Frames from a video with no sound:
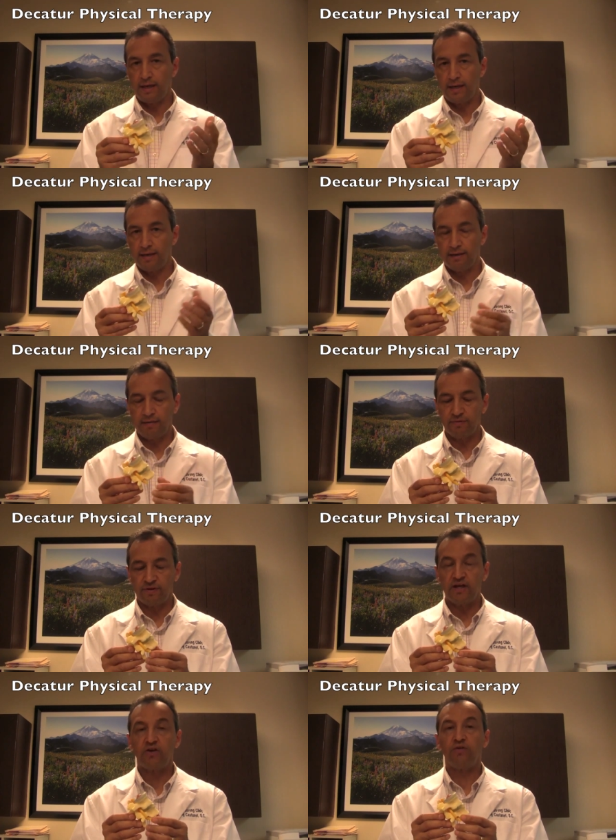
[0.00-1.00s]
and I
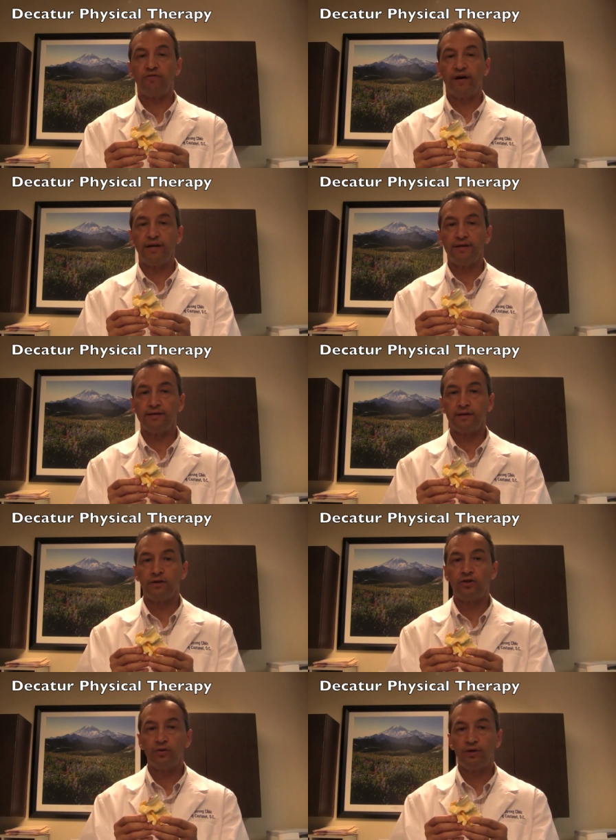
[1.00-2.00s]
think you'll find this
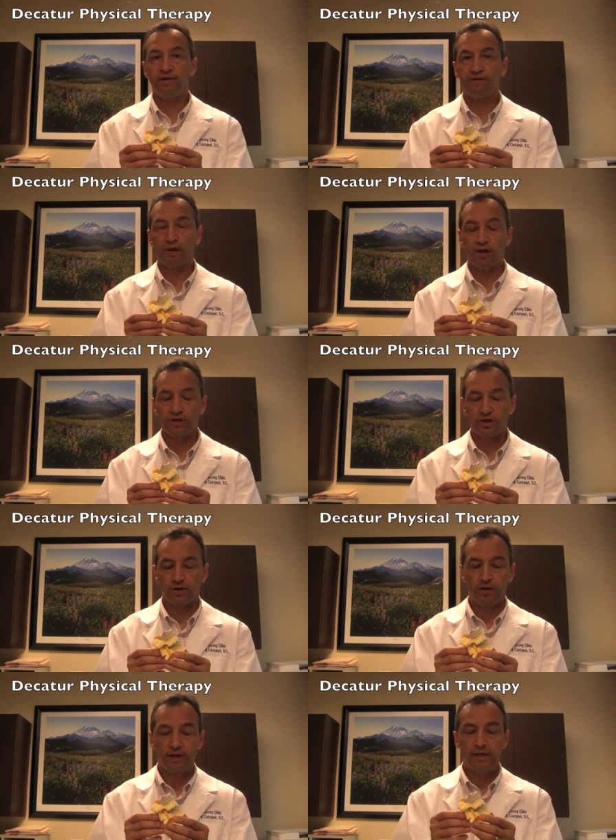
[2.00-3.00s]
intuitive and
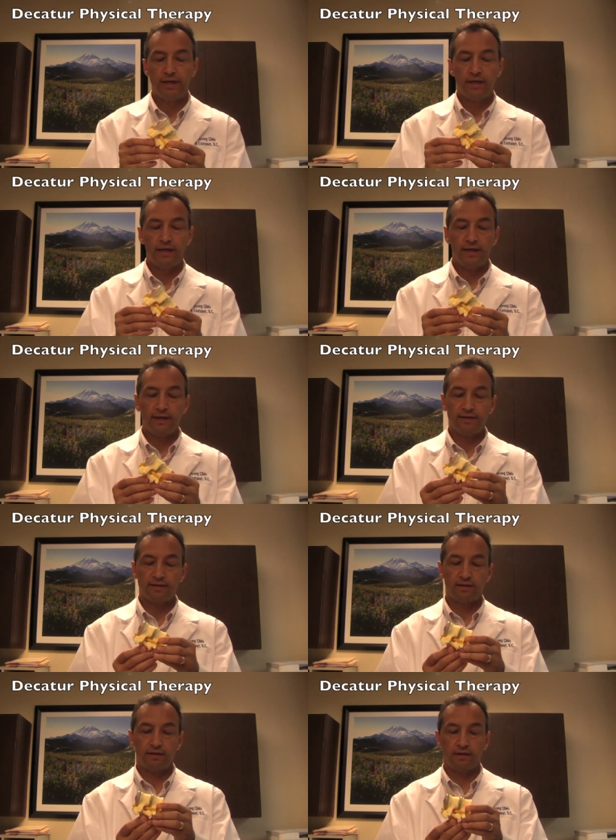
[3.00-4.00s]
logical,
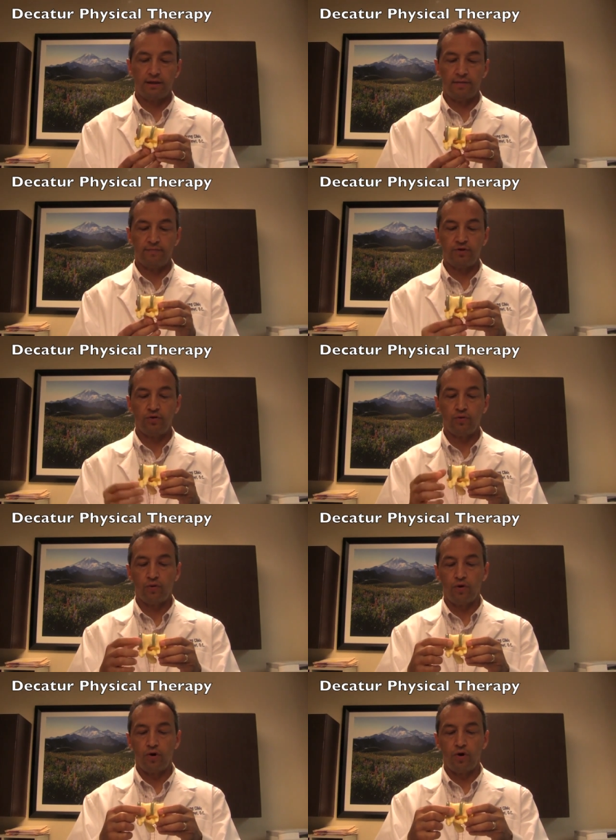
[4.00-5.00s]
is uh, to
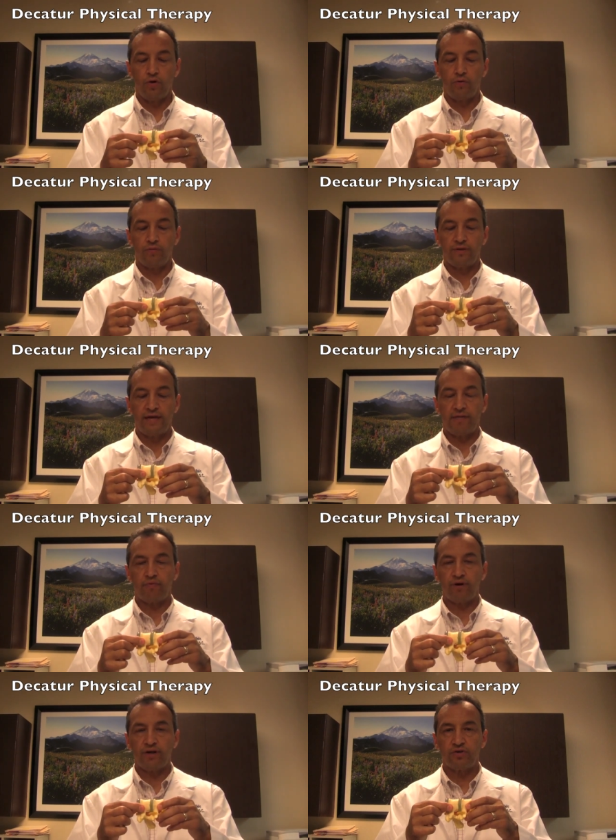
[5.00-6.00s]
take
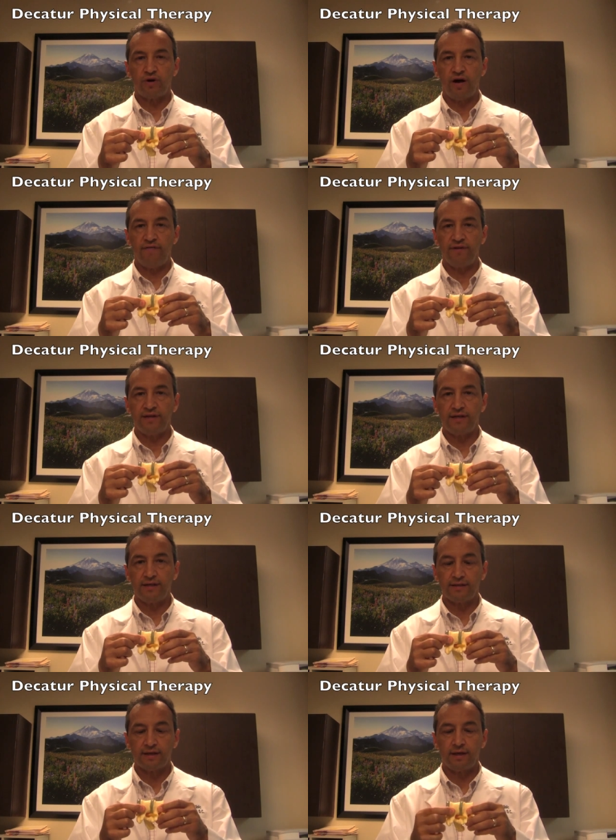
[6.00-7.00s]
pressure off of the
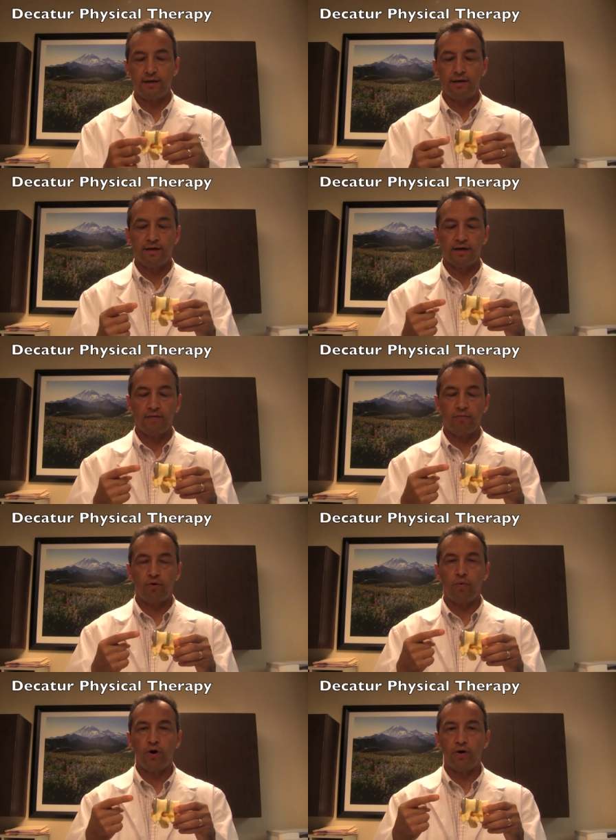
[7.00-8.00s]
disc, get
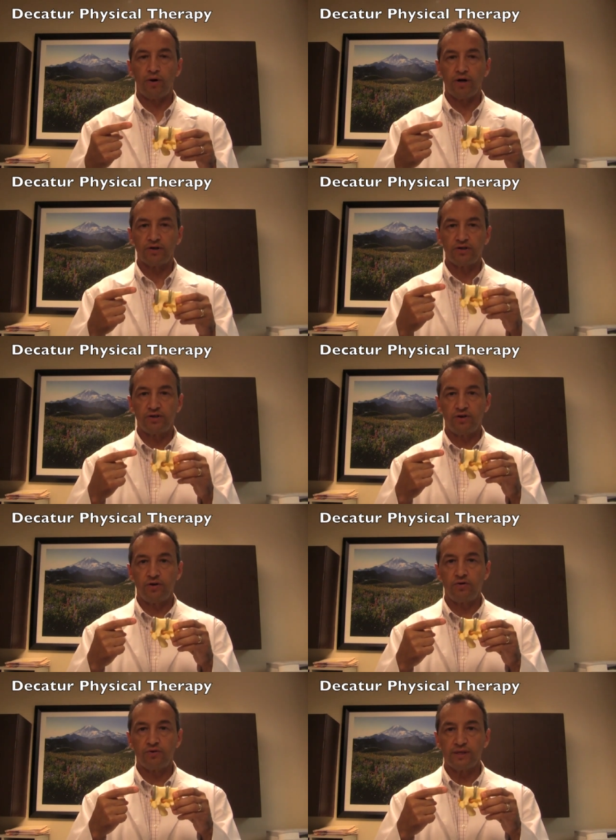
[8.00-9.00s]
more water, oxygen, and
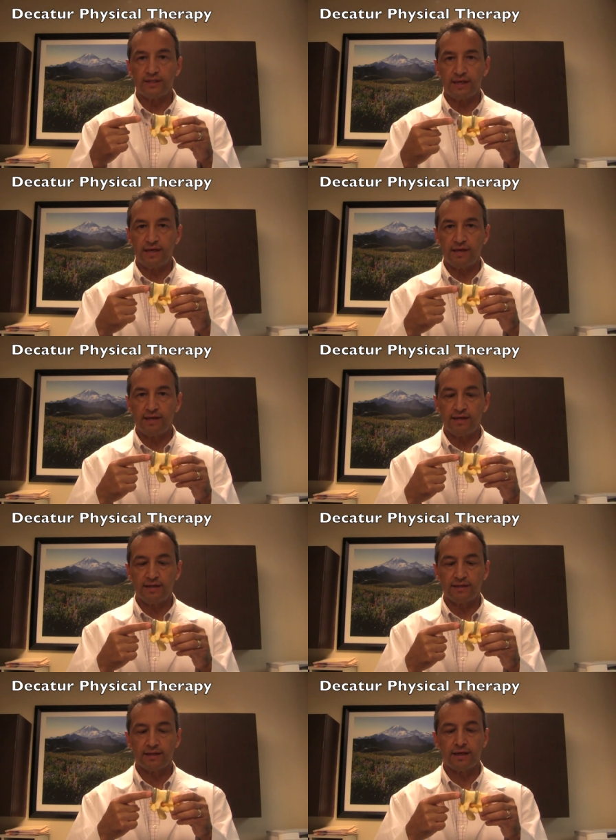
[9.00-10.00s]
nutrients into the
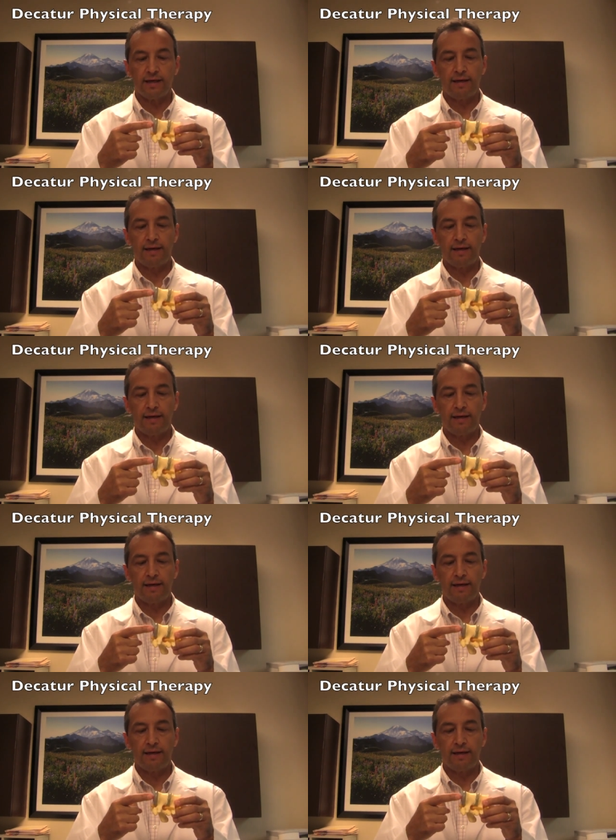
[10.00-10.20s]
disc.